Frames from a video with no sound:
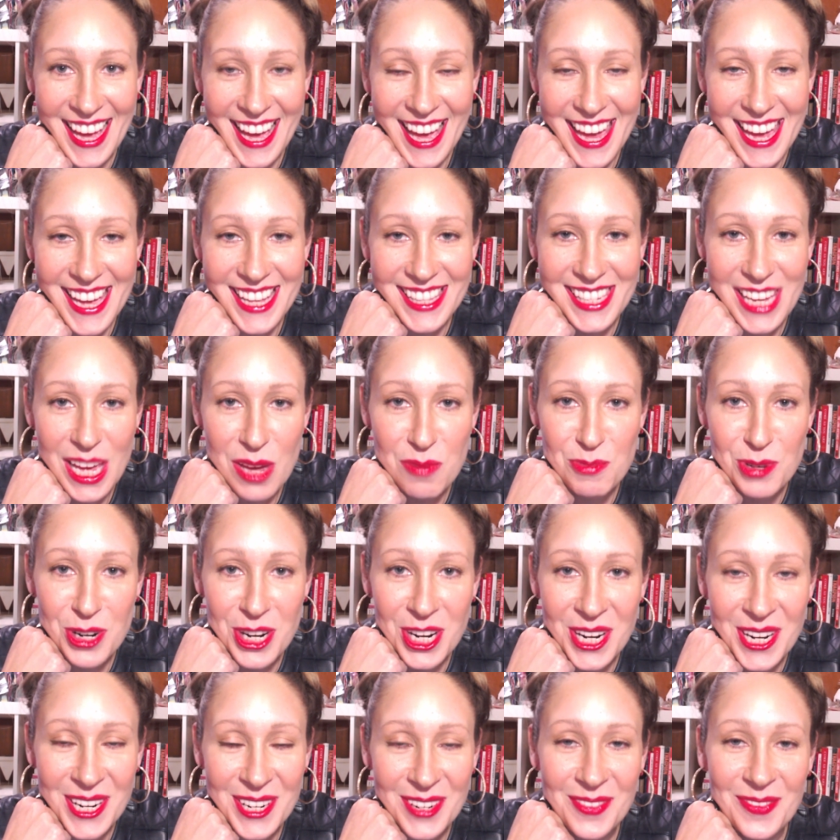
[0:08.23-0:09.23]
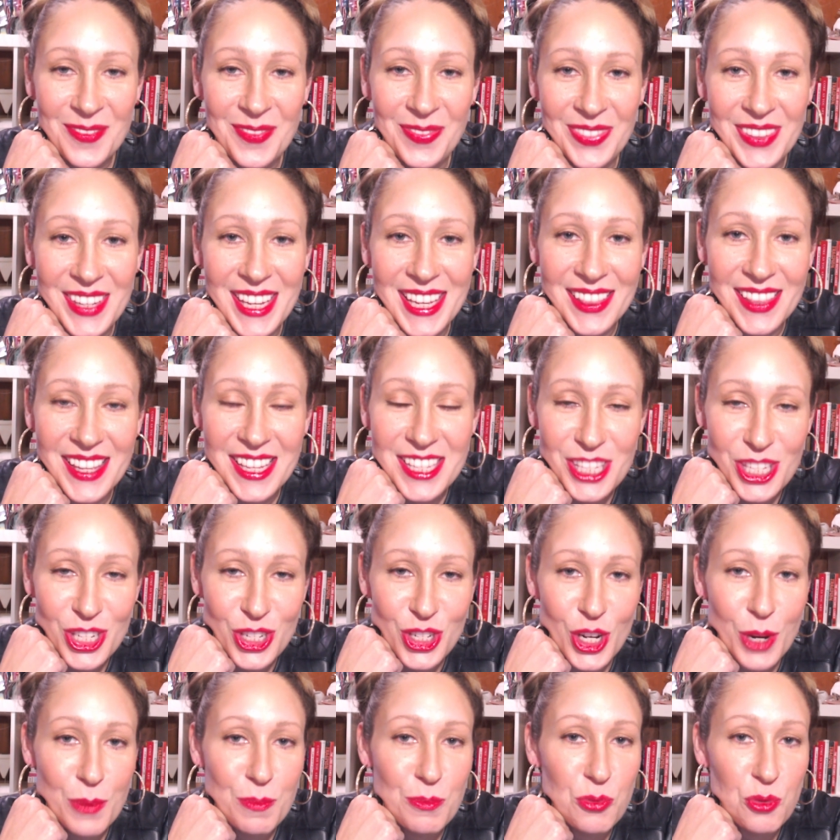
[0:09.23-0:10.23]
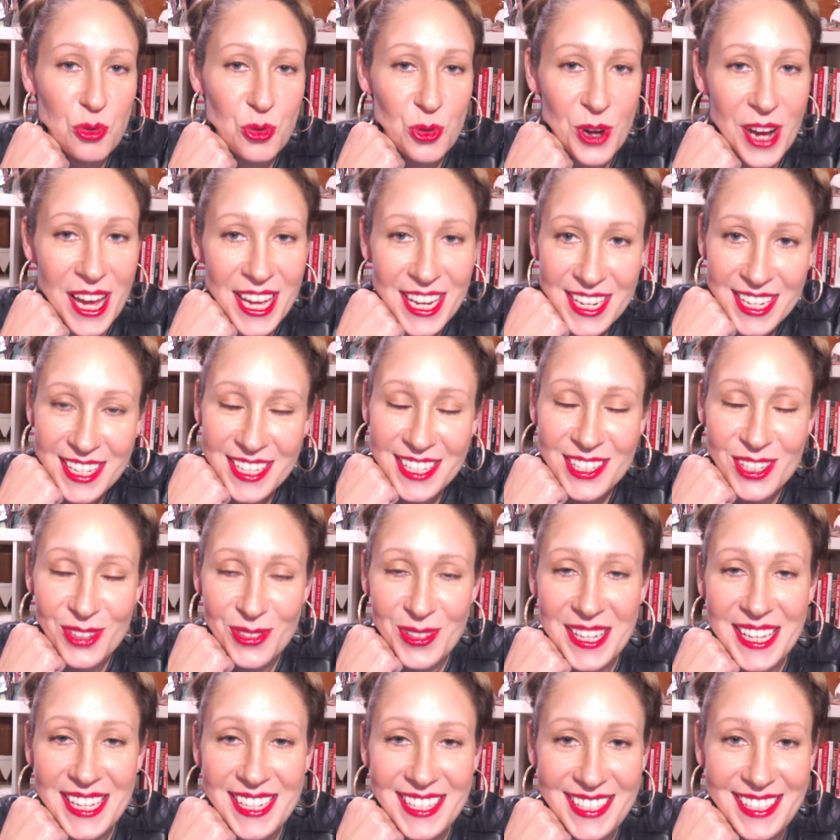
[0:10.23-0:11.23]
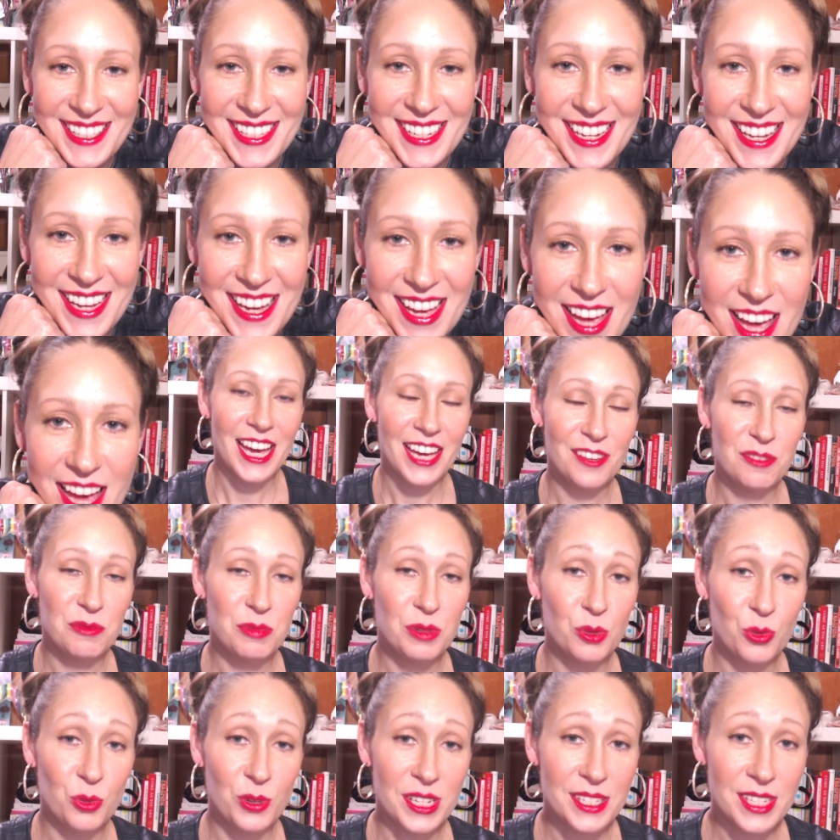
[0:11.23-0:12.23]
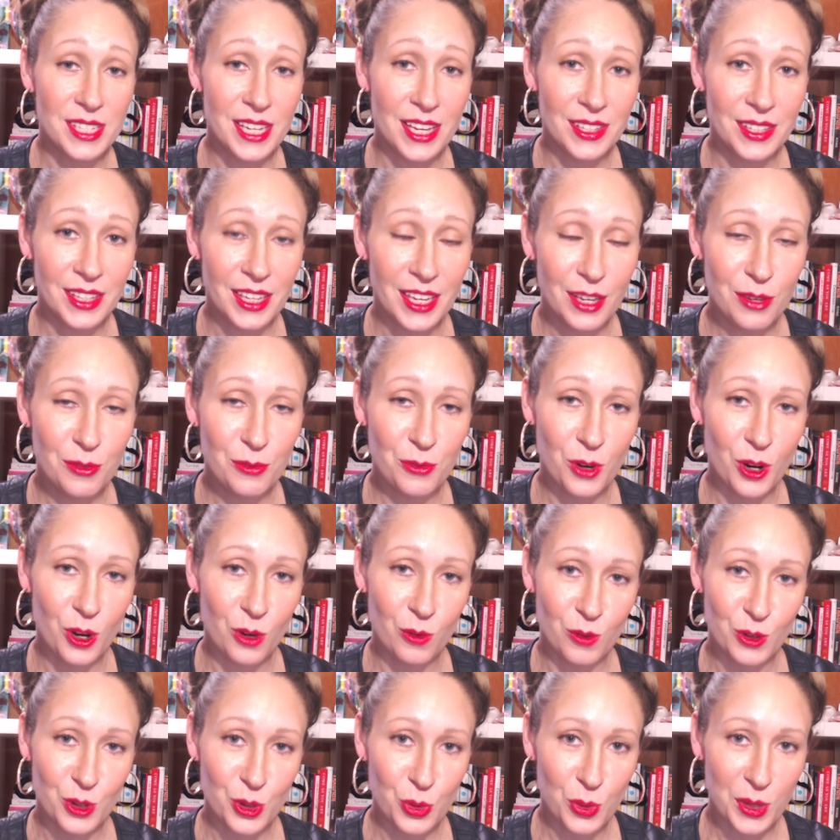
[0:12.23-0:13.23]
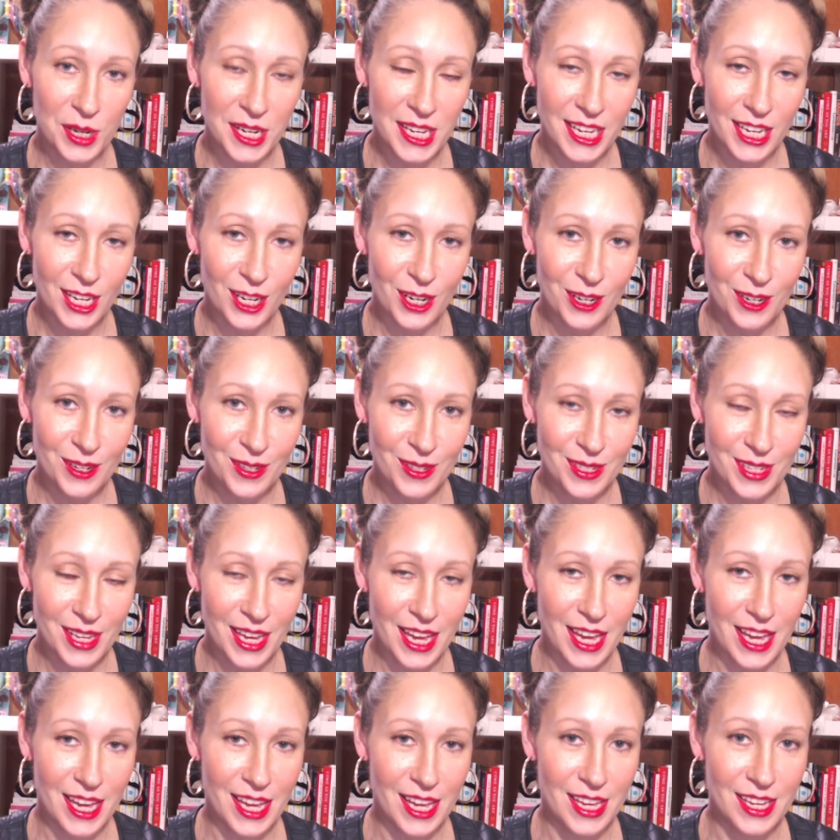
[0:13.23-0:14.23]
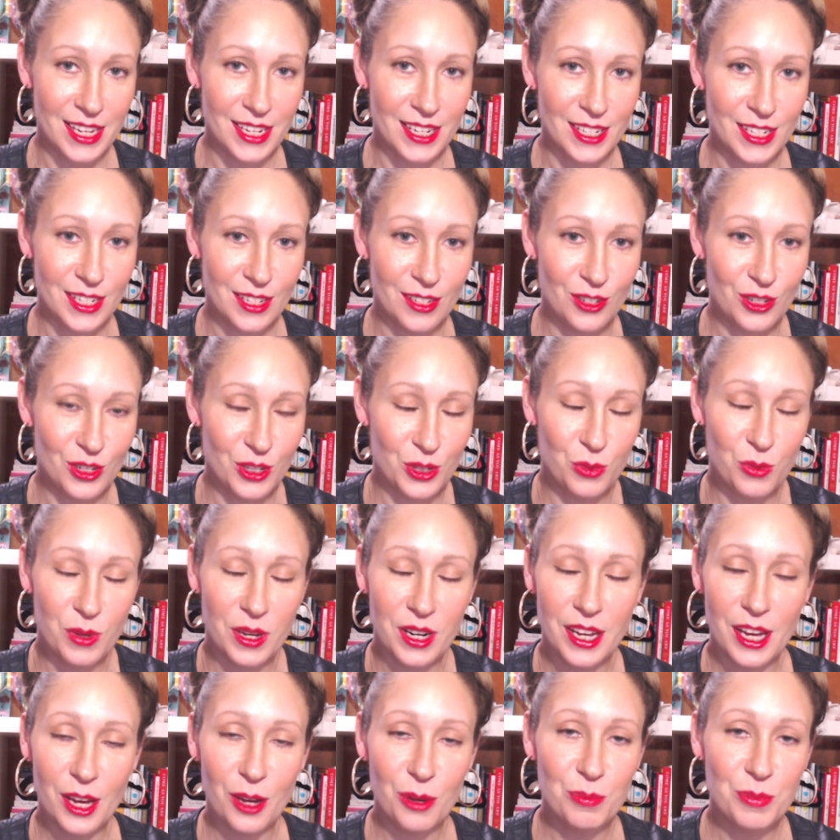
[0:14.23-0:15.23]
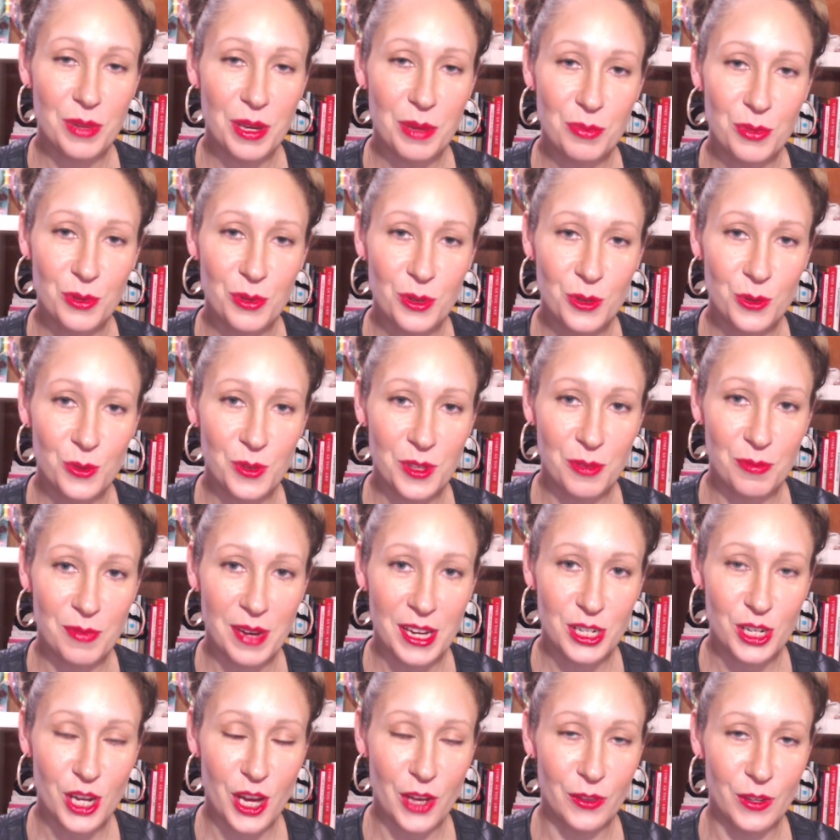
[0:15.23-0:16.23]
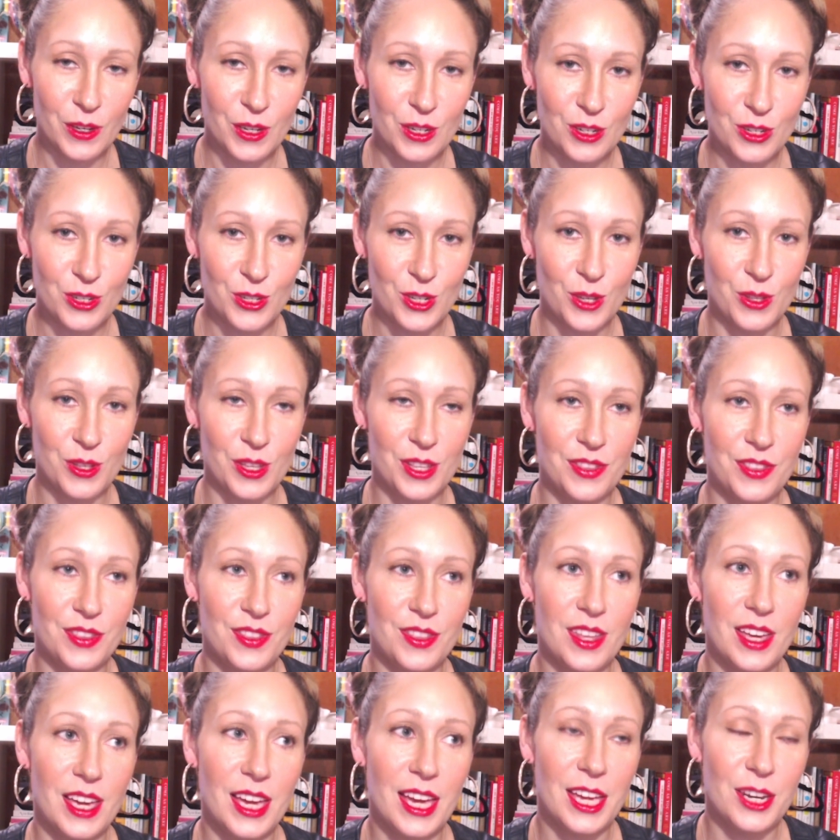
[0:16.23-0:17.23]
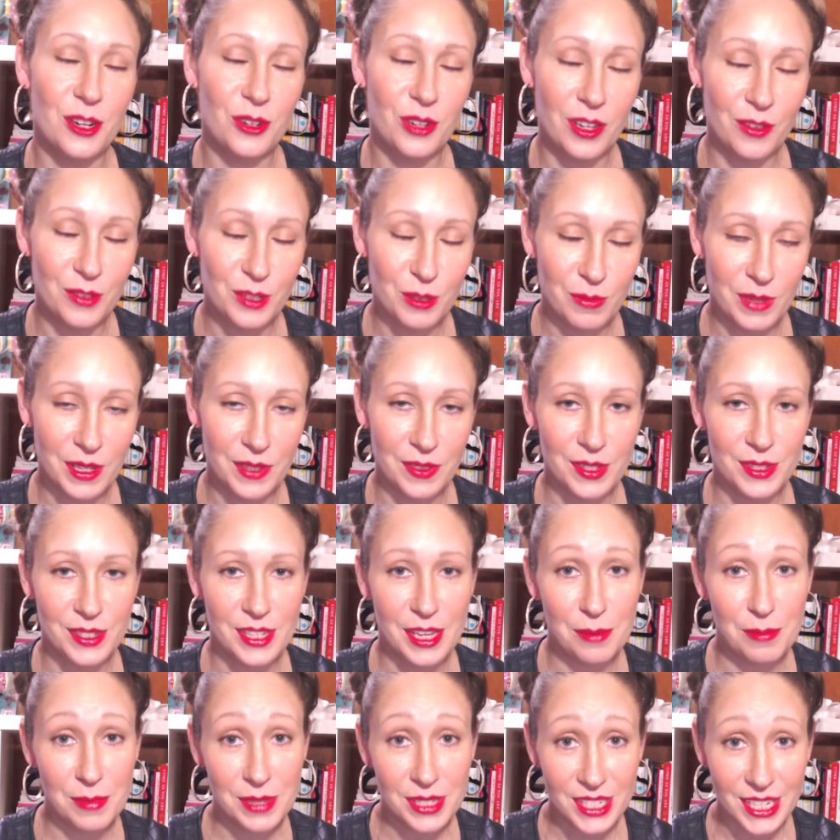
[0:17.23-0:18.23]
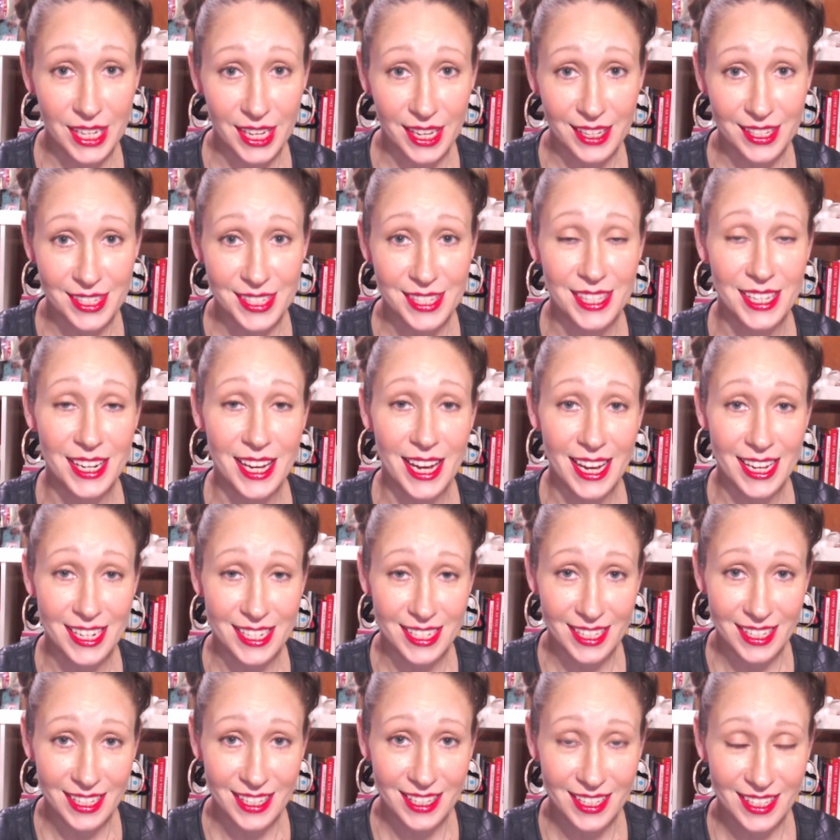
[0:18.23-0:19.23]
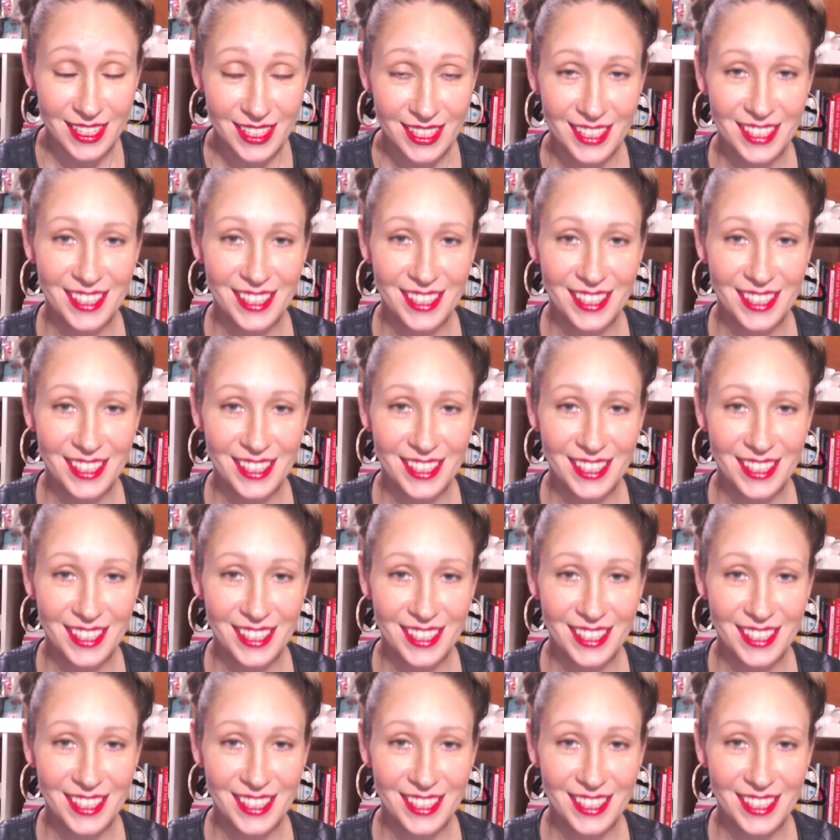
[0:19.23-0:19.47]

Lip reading: Hey, it's Amber. Let's jump right into it. I have been reselling for over 20 years and just want to help people with my knowledge so that they don't have to make the same mistakes that I did.